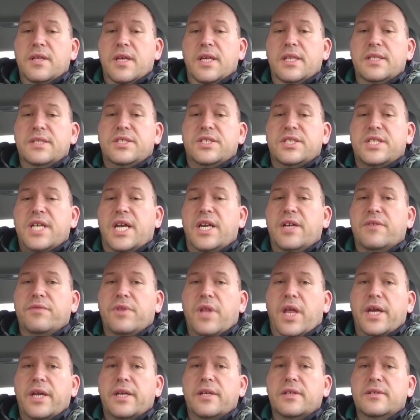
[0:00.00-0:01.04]
instead of
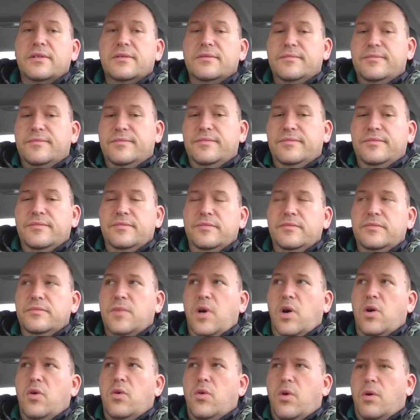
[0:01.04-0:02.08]
like,
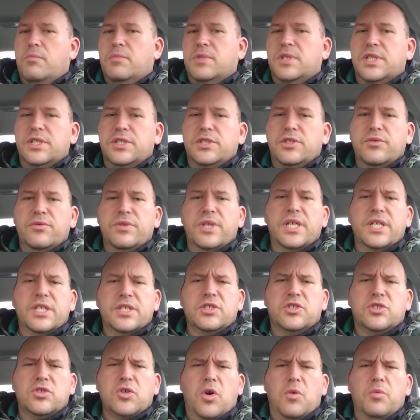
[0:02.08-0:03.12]
oh, I'm gonna do
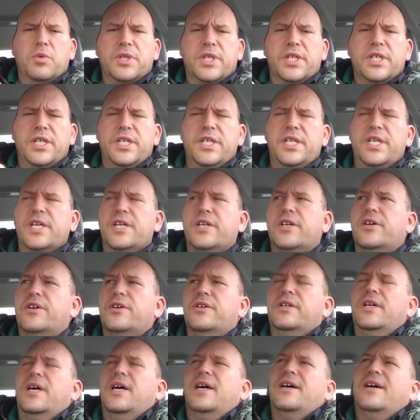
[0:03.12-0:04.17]
this all within a
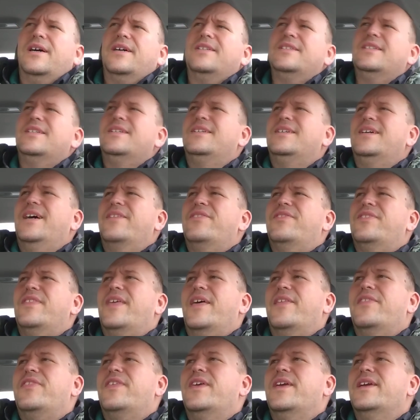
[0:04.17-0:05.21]
year. No, I
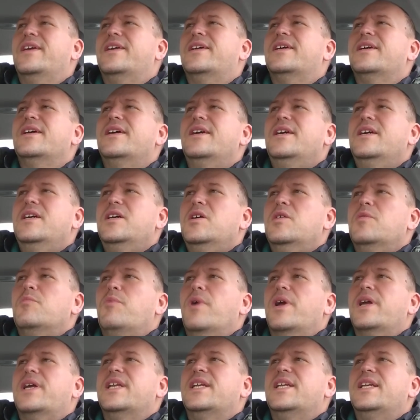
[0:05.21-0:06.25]
think
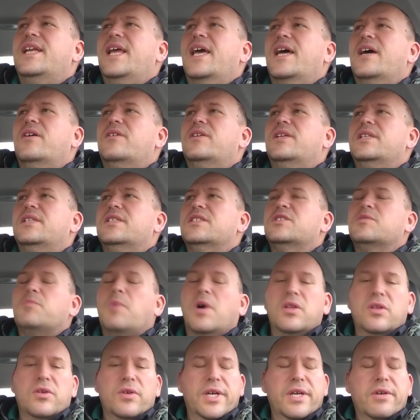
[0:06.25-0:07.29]
breaking it down into
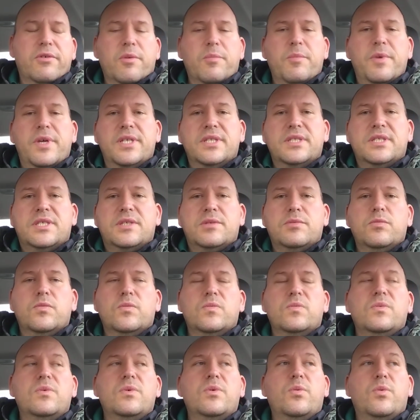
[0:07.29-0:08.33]
smaller increments
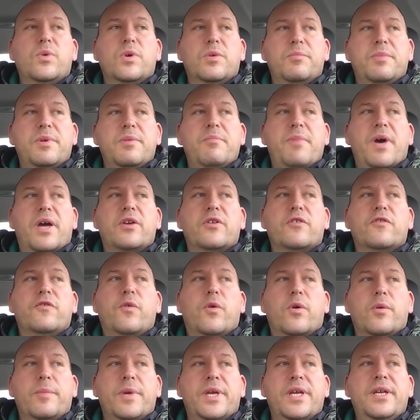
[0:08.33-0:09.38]
will be better
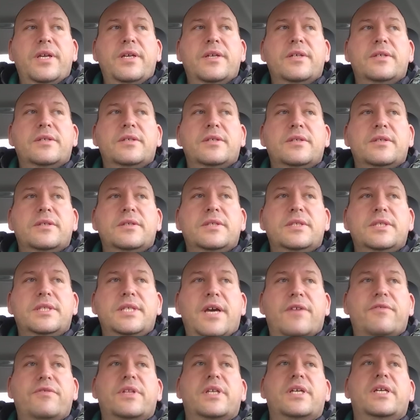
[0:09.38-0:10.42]
for me,
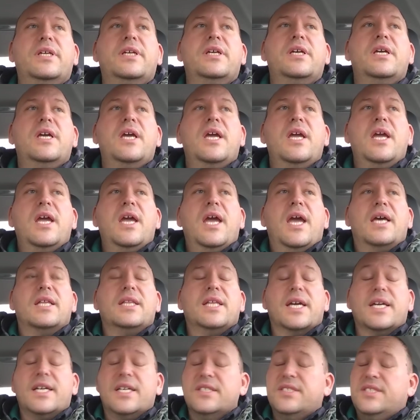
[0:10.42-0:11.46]
definitely.
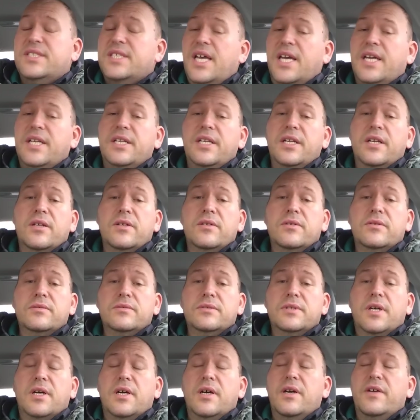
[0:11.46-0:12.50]
And like I said,
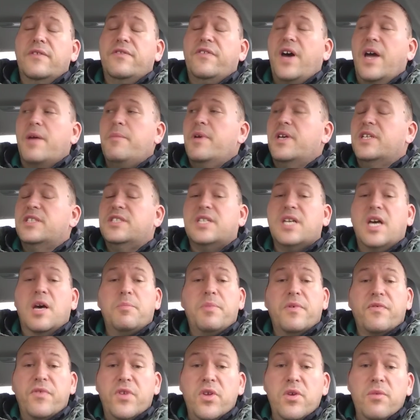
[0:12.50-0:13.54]
if I mess
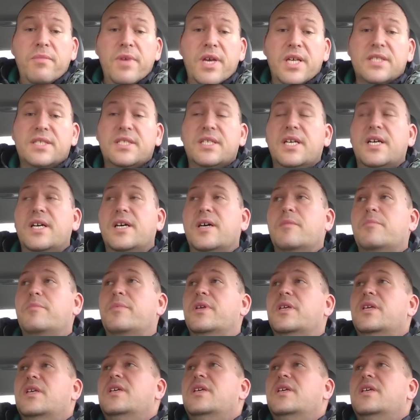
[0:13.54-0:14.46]
up, if you mess up,